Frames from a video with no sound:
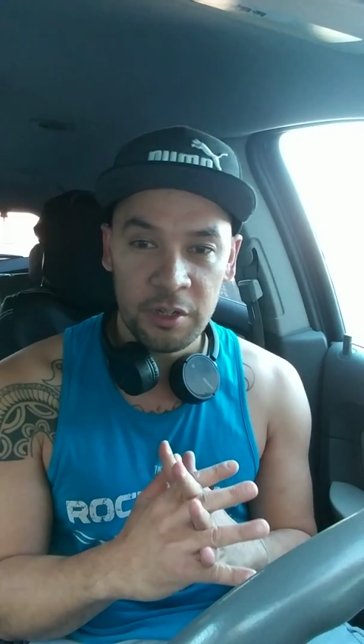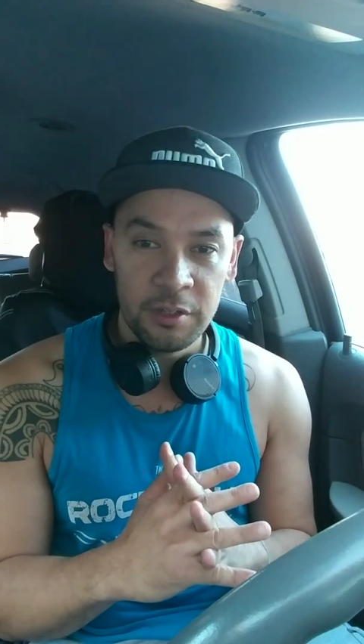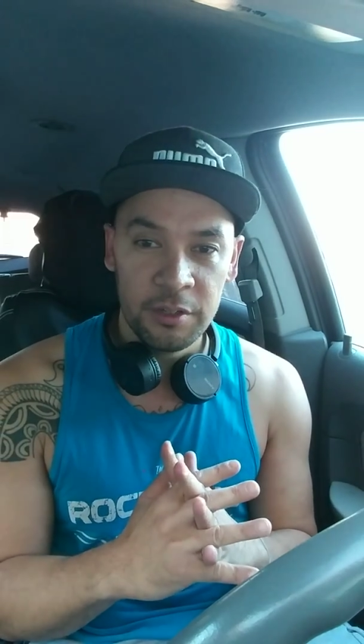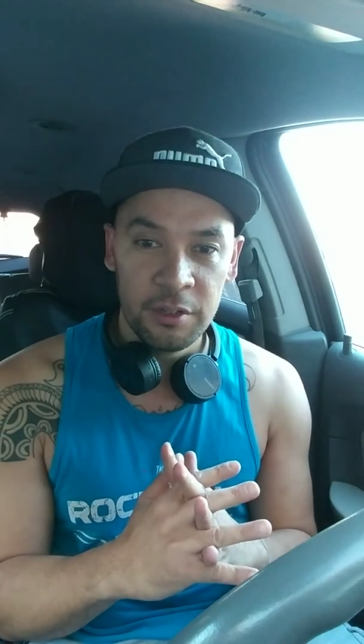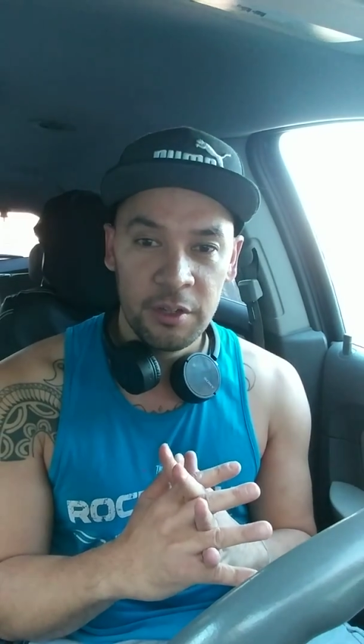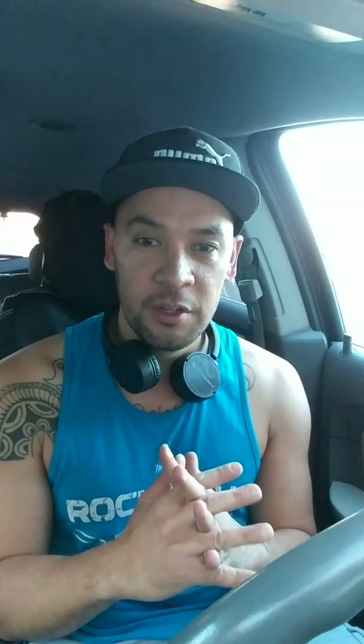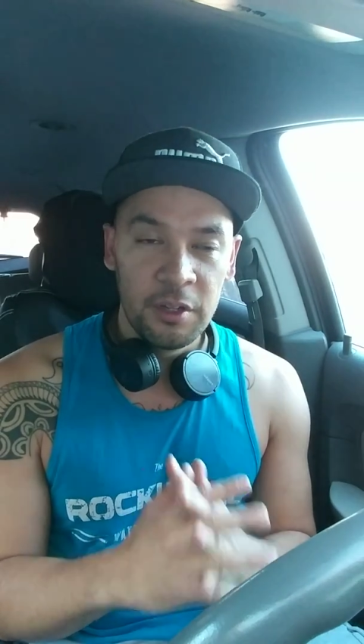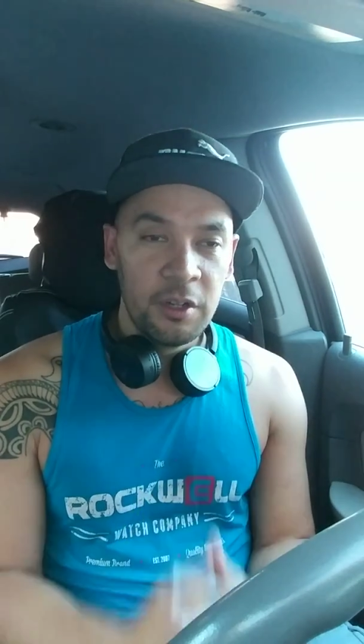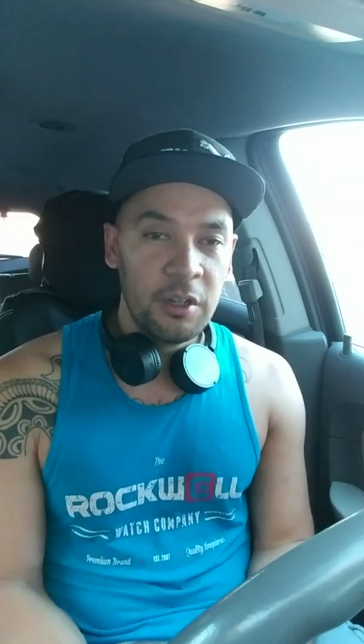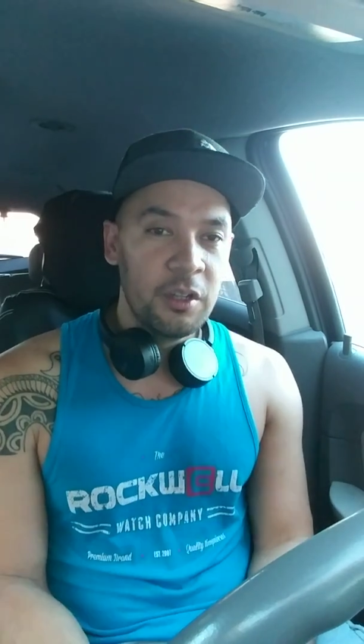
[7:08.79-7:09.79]

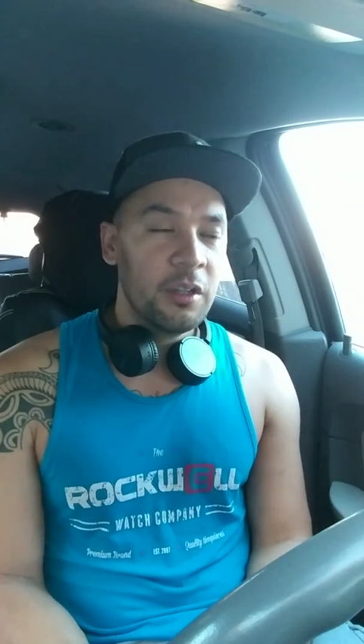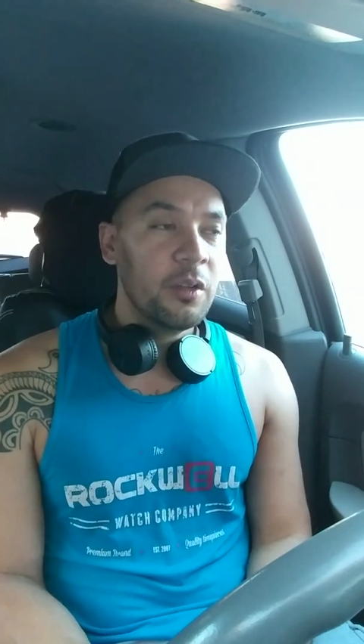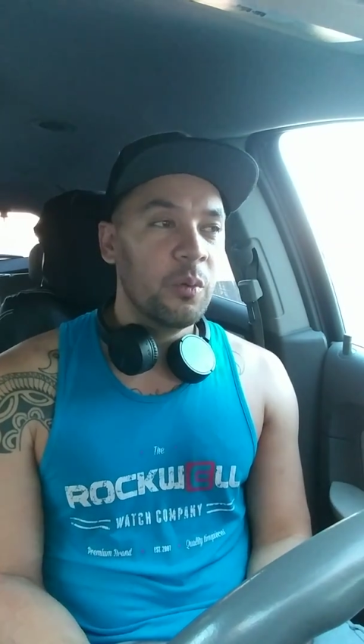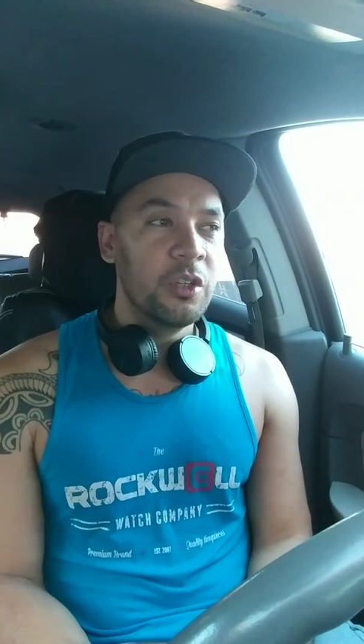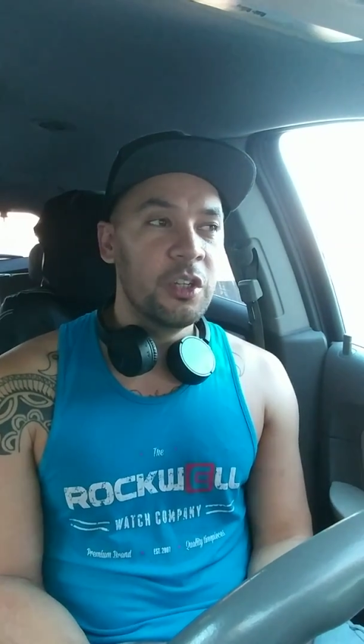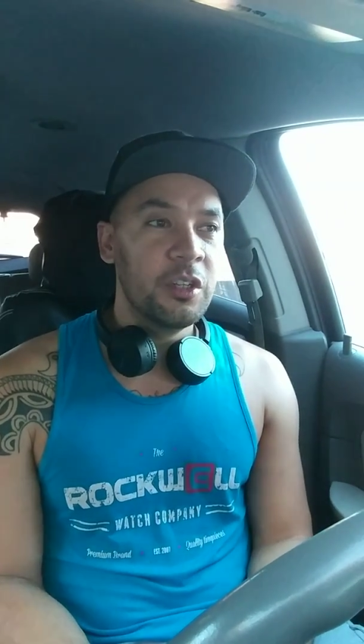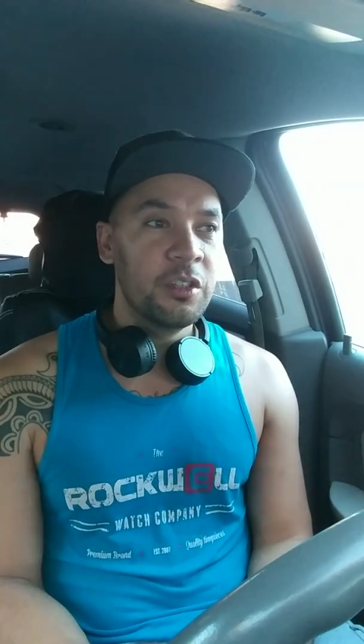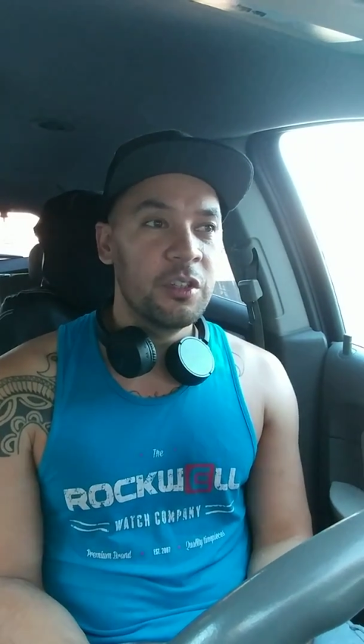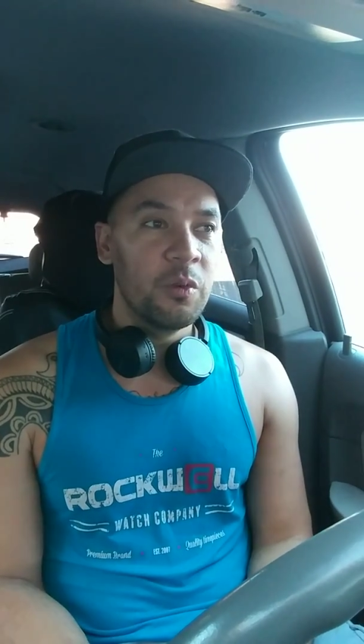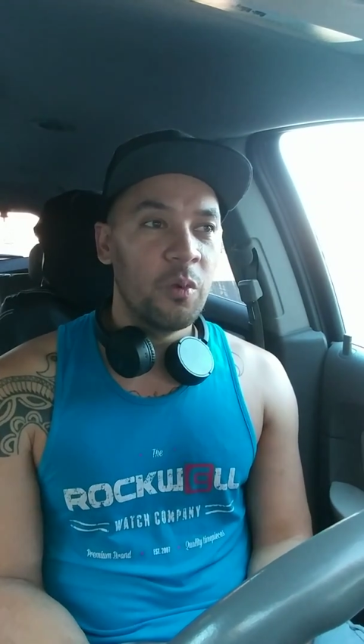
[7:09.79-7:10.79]
which
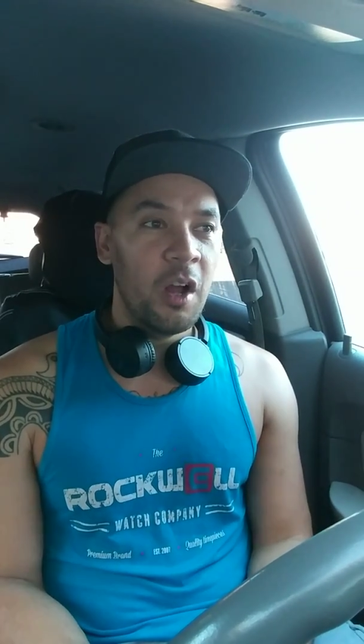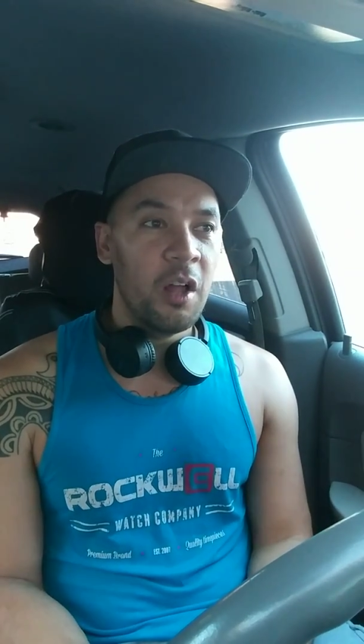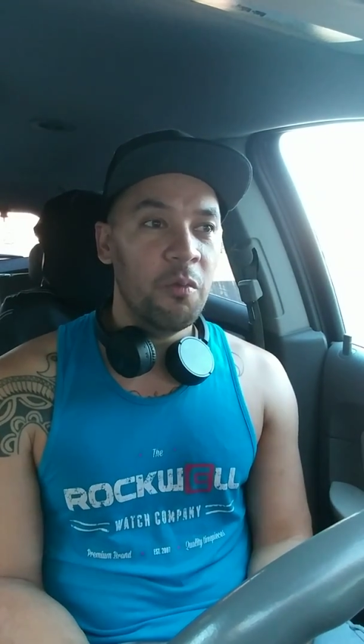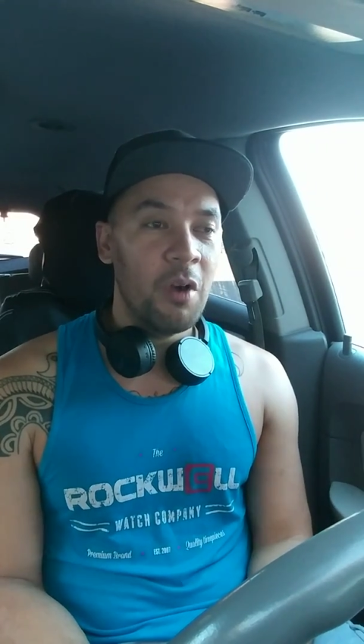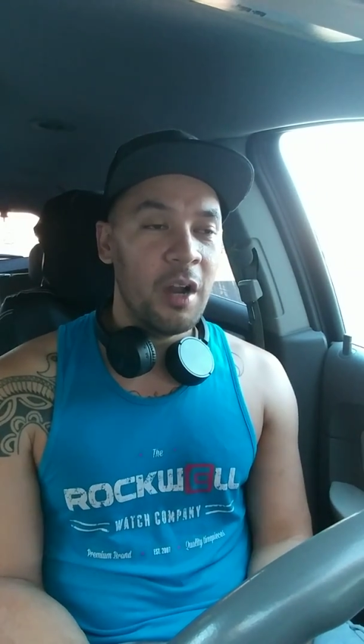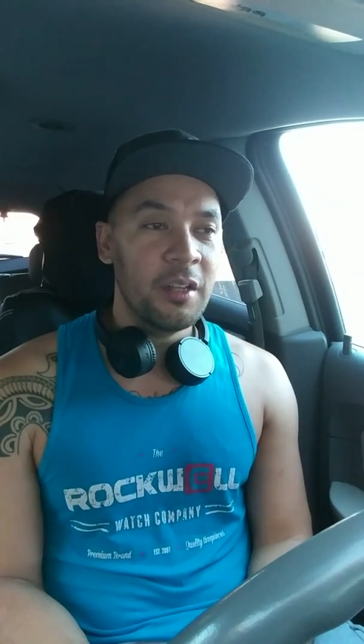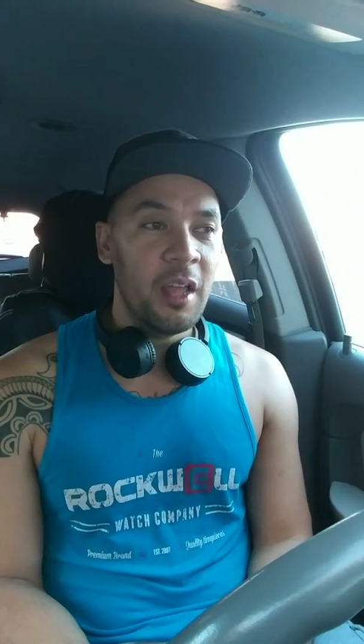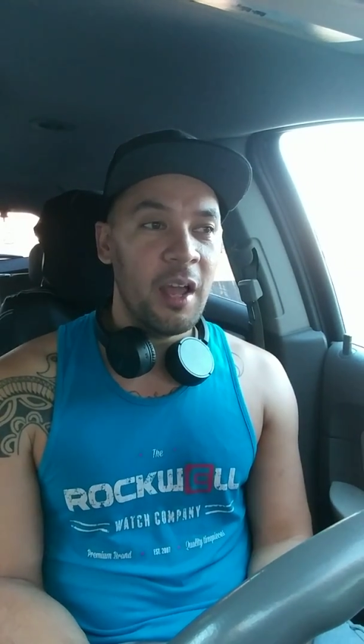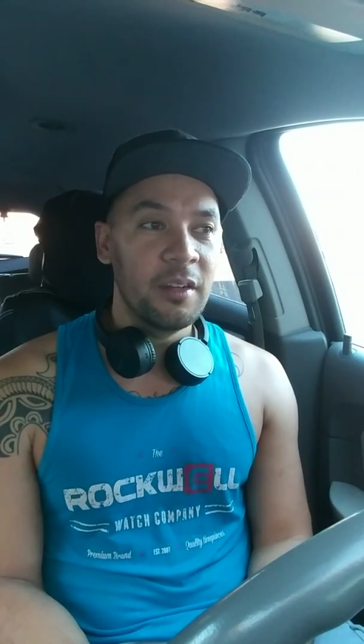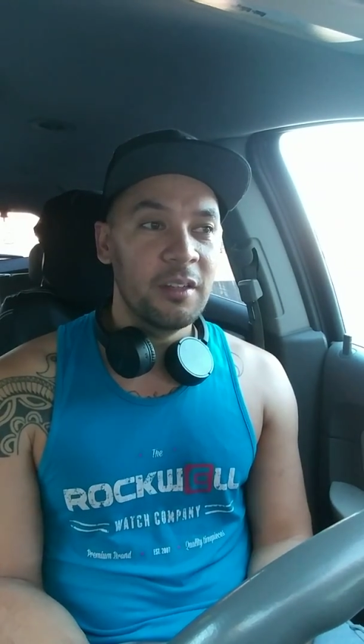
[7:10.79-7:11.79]
is why I'll rock
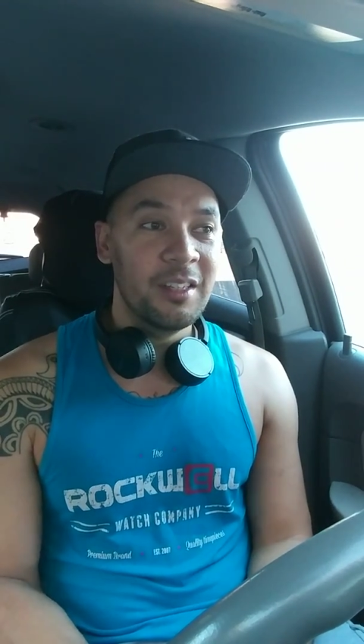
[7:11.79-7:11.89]
that